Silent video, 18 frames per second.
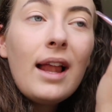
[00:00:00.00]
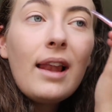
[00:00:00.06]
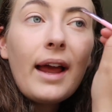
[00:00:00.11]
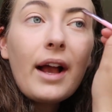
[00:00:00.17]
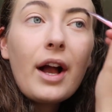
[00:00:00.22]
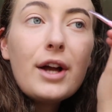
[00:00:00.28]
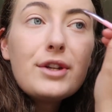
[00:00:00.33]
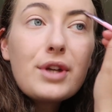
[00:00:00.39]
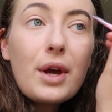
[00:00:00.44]

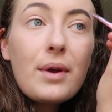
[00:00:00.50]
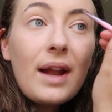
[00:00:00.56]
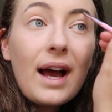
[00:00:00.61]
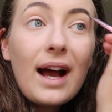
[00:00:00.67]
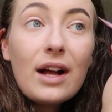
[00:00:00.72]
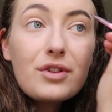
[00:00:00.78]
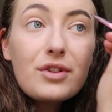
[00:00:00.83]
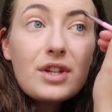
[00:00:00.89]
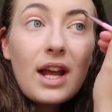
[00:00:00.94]
Like I don't
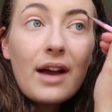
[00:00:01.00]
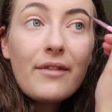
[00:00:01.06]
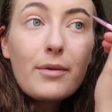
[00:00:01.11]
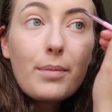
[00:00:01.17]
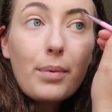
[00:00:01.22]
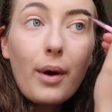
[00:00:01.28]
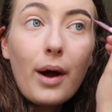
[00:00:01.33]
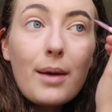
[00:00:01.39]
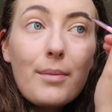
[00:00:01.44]
actually have
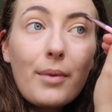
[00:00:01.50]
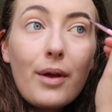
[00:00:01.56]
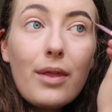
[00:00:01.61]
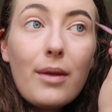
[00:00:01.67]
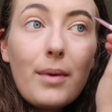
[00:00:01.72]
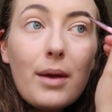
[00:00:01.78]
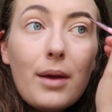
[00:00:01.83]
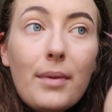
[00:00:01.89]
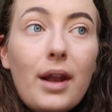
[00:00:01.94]
a primer at
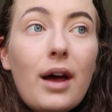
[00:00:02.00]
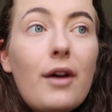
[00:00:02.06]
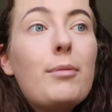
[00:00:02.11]
the moment.